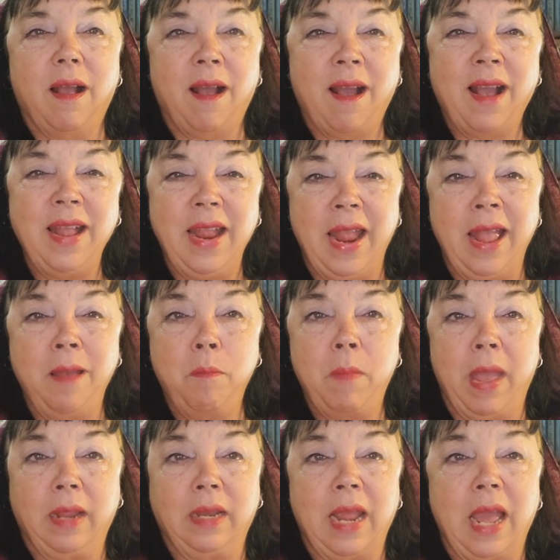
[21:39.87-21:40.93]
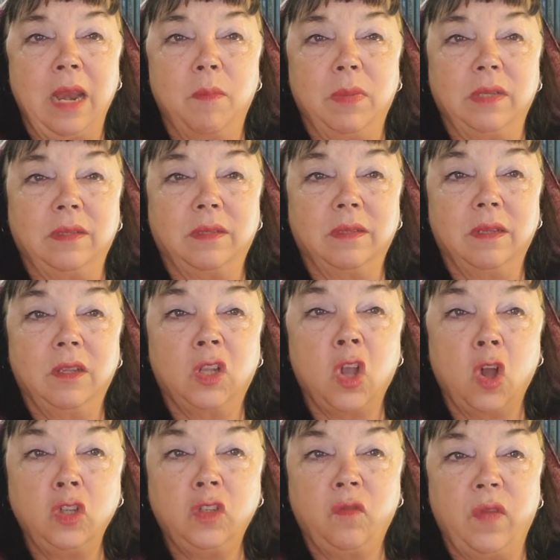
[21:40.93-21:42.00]
I am magnanimous,
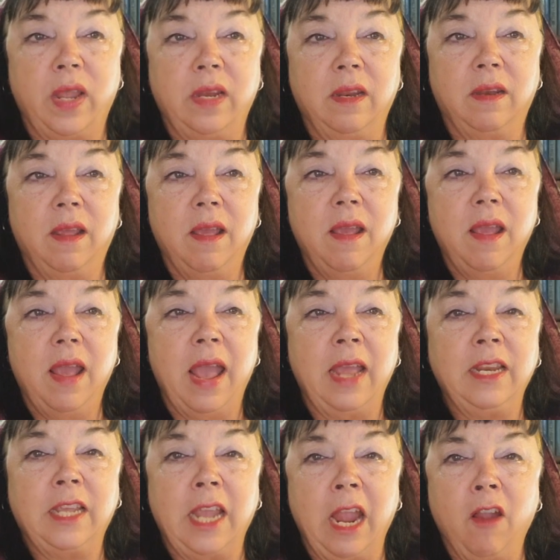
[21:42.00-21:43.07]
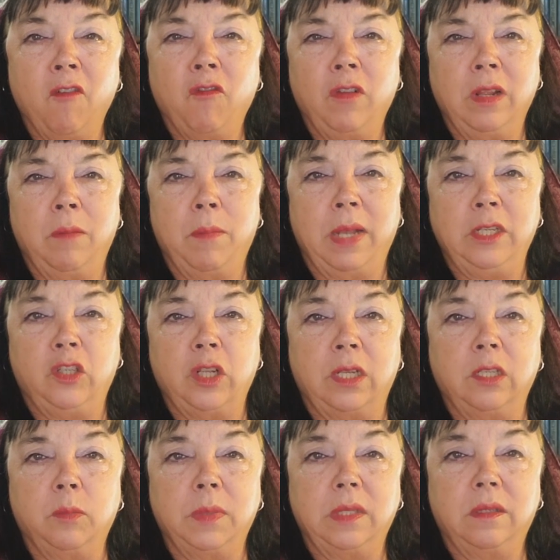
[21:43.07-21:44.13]
cultivated, and careful in my
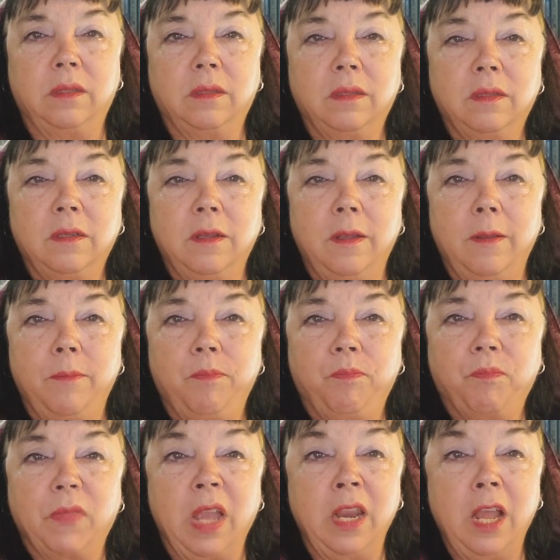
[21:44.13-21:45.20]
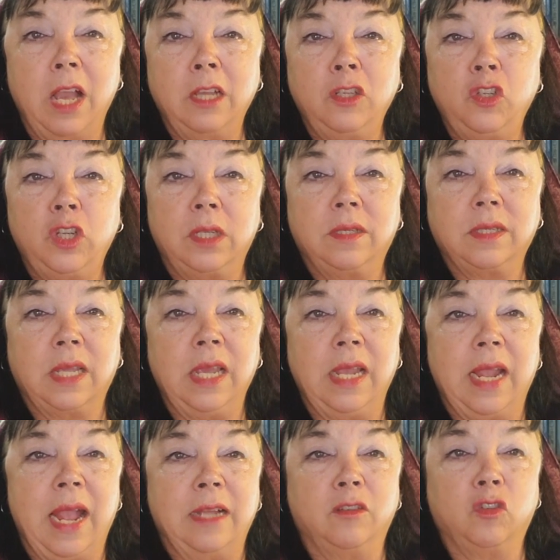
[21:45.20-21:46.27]
judgments. An unjust
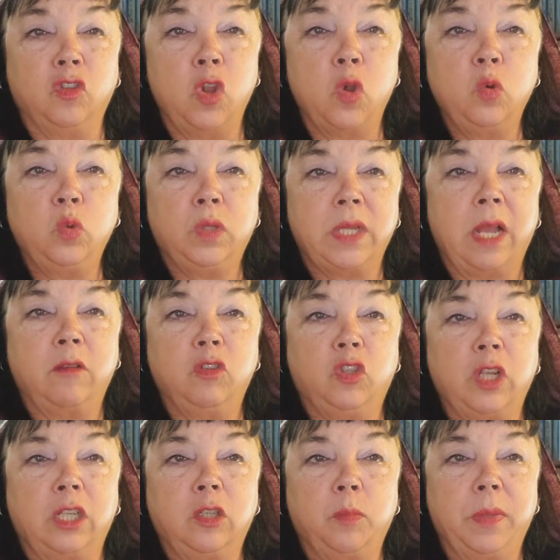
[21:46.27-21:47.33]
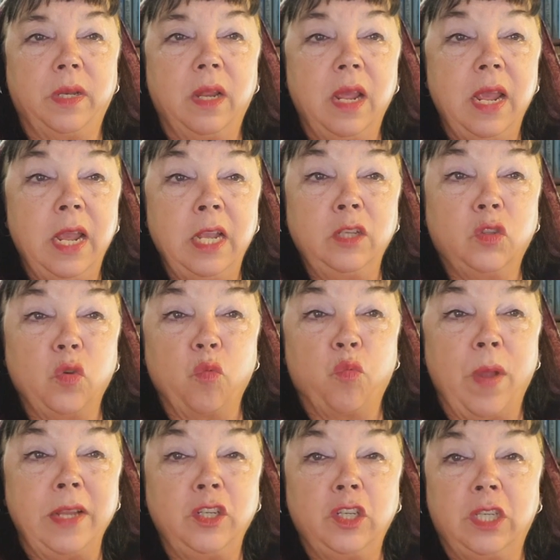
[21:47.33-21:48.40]
king has no sound judgment. His
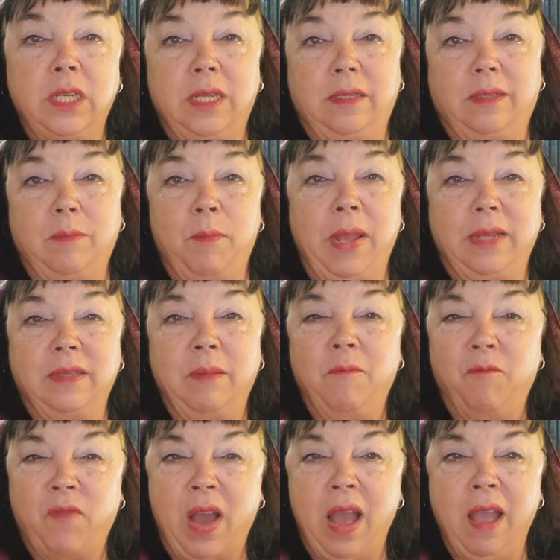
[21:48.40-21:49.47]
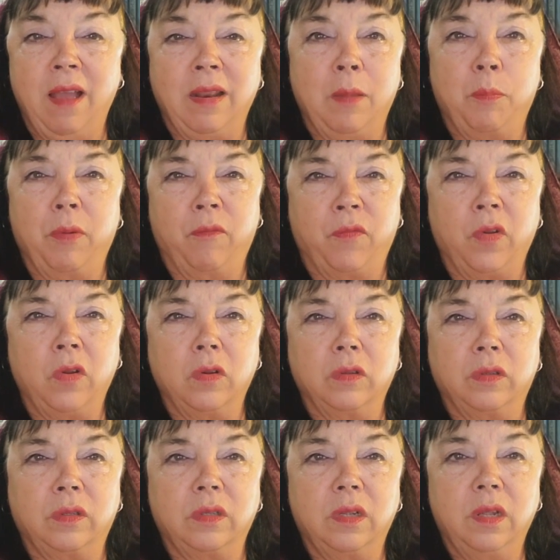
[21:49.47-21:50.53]
wretchedness makes him vile and
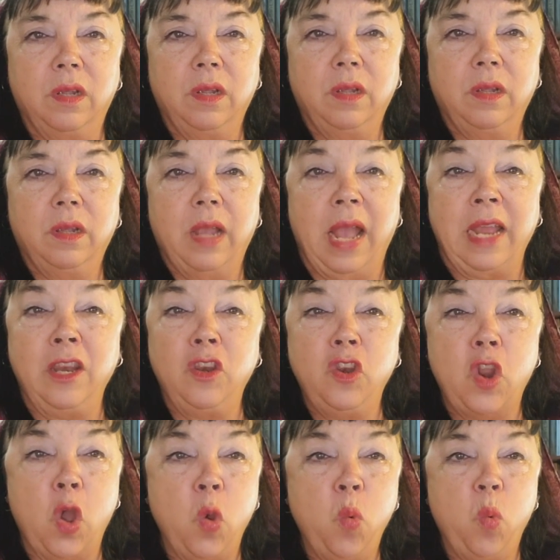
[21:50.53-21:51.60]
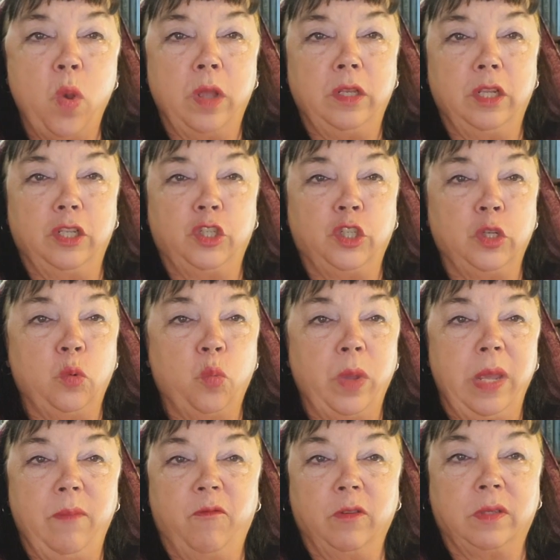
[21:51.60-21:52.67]
perverse, and no one should
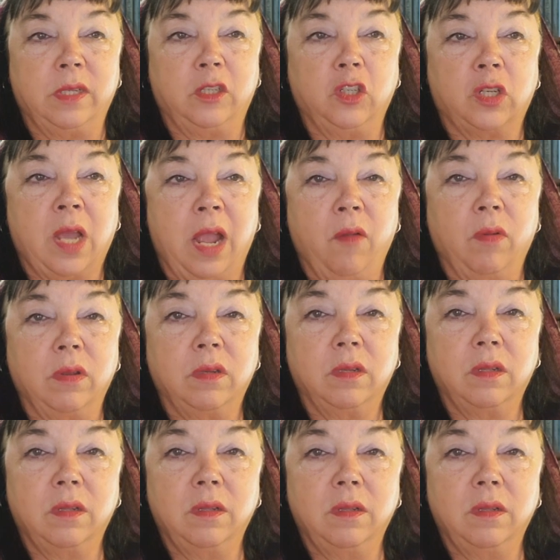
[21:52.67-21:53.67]
weep for such a tyrant.